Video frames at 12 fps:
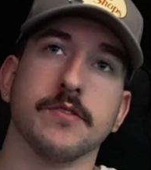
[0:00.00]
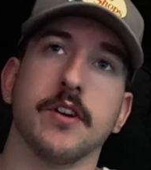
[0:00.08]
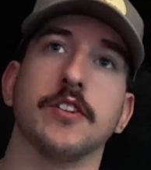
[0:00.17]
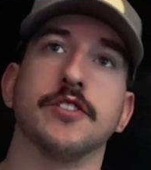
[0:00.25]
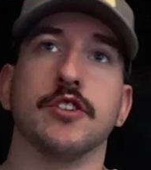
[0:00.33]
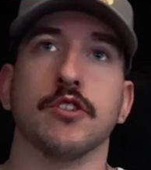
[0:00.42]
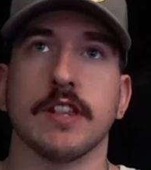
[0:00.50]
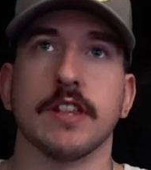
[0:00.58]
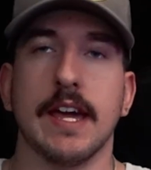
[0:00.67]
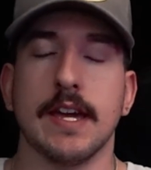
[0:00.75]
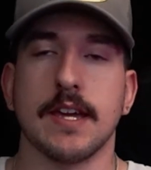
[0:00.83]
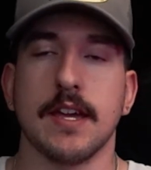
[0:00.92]
onto your
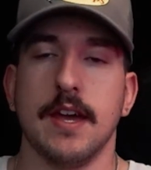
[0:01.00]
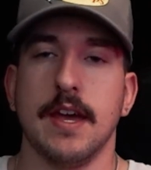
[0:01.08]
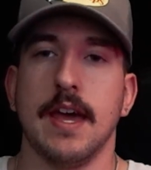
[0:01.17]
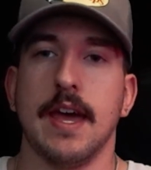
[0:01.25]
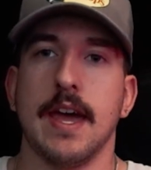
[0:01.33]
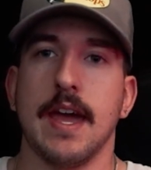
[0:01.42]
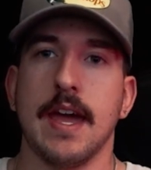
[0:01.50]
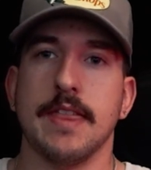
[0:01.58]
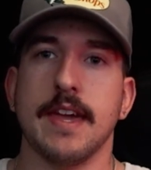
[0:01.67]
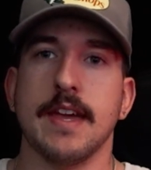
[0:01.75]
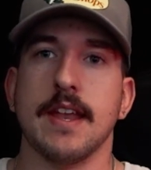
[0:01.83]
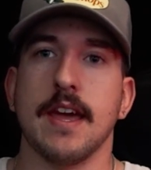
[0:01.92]
leg, and
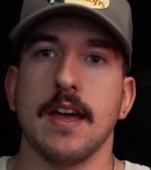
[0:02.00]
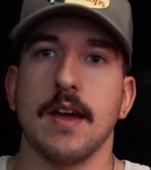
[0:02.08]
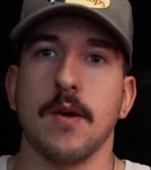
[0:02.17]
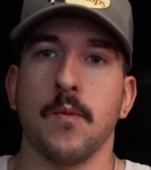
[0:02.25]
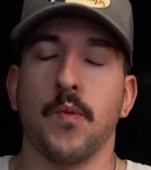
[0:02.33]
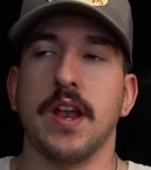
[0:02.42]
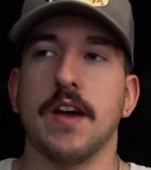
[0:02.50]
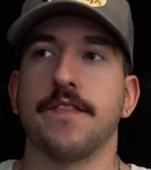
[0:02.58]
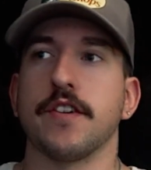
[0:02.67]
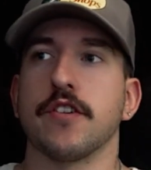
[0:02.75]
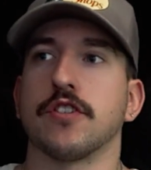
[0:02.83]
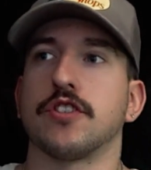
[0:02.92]
then
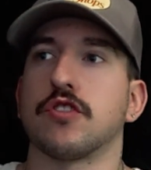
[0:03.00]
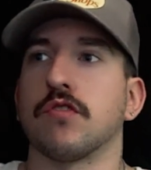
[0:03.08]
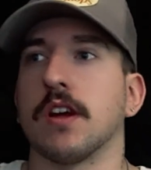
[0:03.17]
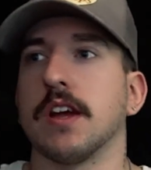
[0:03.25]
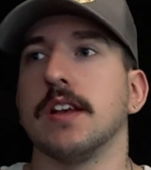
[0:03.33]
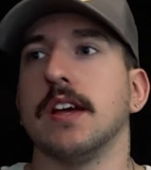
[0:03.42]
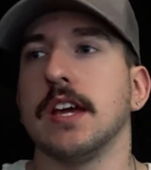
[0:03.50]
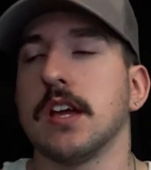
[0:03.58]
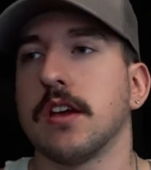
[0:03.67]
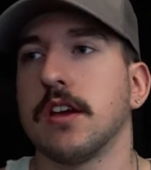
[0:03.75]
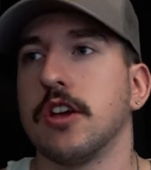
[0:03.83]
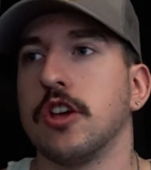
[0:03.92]
whenever you're training,
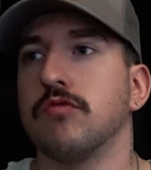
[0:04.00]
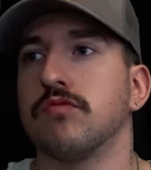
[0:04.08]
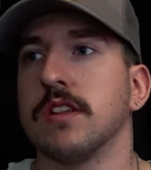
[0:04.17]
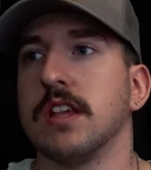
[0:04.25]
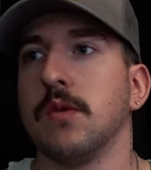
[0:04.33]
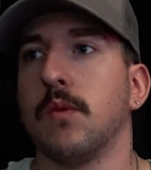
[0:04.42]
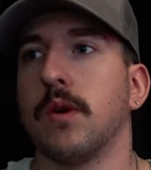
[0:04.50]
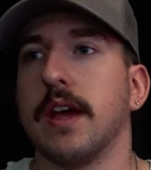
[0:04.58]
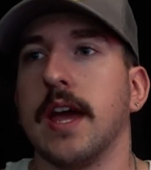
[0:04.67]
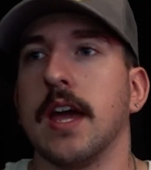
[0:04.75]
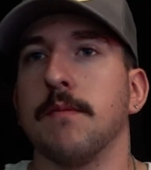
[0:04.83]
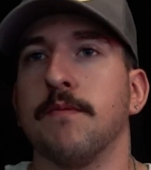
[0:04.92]
you really want
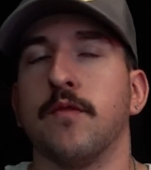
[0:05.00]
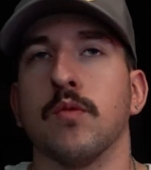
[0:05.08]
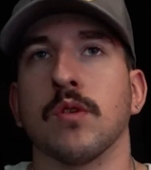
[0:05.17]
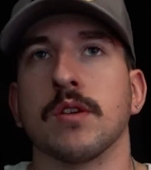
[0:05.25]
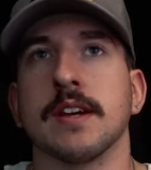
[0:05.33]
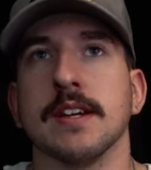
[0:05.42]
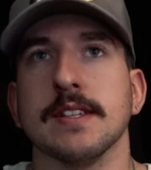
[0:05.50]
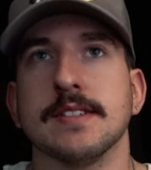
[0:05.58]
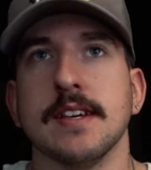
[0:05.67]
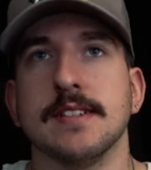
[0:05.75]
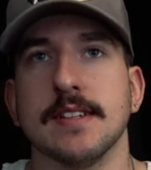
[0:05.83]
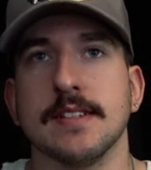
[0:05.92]
to aim for
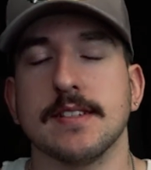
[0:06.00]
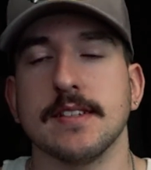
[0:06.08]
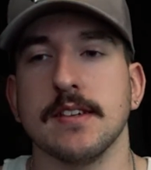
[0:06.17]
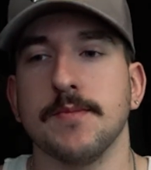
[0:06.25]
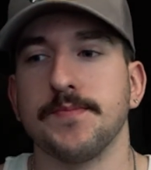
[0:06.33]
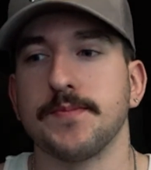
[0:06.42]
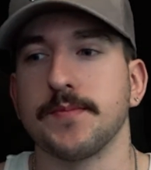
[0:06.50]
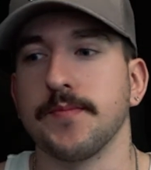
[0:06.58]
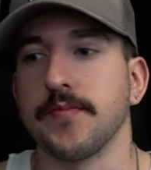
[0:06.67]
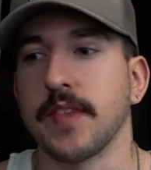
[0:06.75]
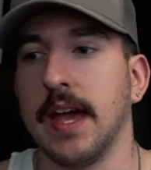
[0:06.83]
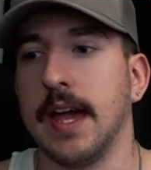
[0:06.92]
consistency.
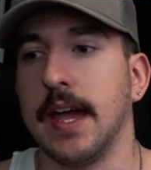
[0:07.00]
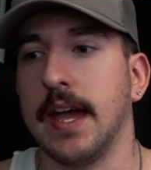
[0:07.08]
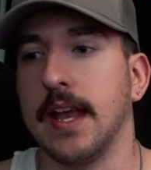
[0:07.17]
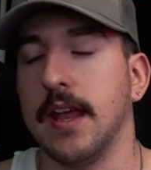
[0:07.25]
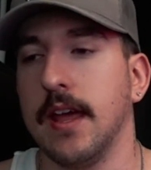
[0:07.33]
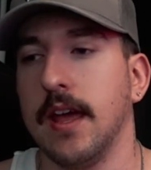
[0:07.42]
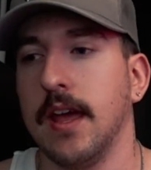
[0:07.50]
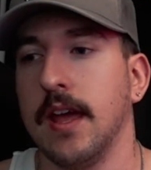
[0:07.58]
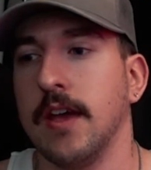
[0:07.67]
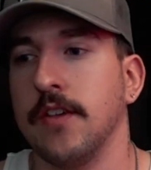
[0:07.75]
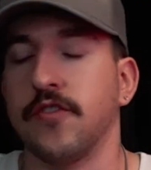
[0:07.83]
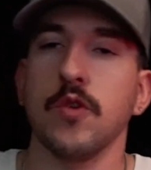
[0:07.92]
And
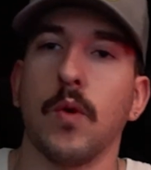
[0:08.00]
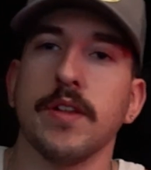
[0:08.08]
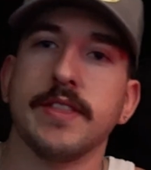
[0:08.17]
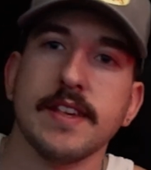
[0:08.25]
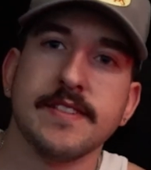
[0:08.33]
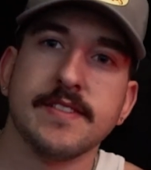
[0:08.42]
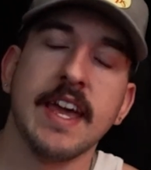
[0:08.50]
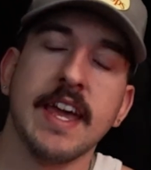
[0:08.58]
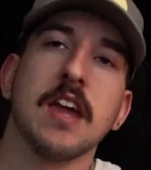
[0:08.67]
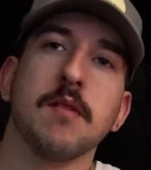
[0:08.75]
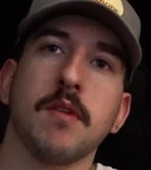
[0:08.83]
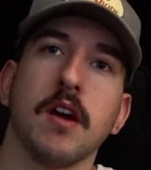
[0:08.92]
so you want the
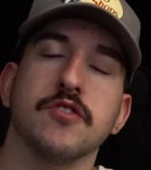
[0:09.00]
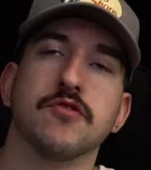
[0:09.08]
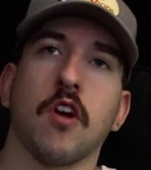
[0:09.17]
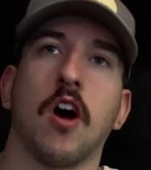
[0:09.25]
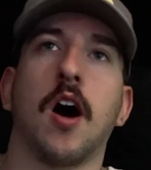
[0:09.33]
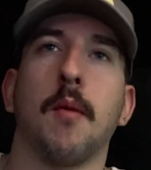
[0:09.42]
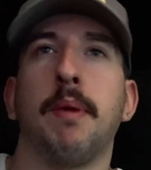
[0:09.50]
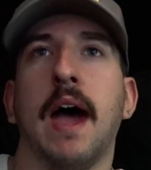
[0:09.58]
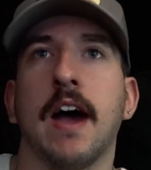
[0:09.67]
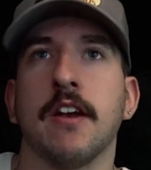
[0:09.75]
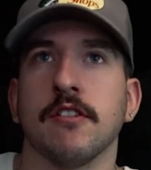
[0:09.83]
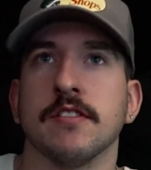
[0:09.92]
same draw
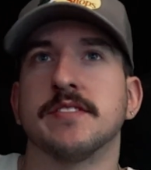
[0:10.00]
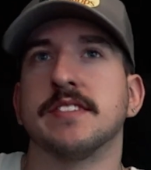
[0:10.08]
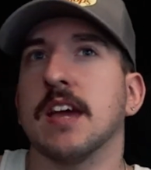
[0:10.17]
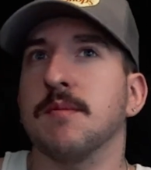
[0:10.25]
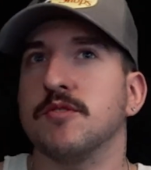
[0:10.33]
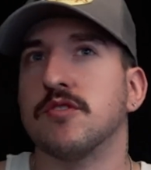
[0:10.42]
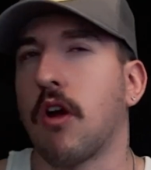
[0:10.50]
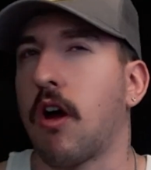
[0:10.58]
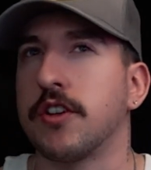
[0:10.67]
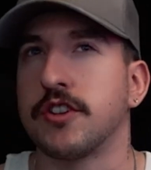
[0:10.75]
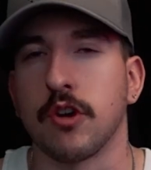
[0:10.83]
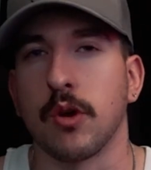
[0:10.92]
pattern, same draw
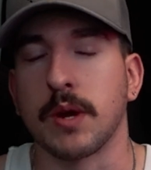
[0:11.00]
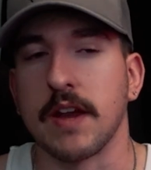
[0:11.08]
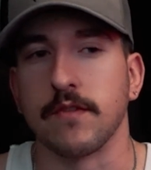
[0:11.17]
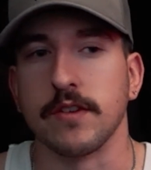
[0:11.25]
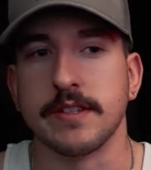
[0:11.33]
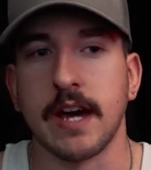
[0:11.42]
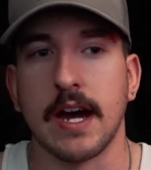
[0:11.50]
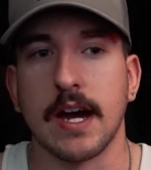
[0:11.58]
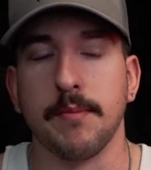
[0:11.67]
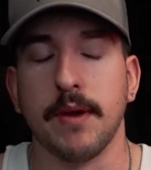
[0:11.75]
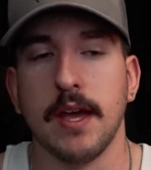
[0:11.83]
stroke every time.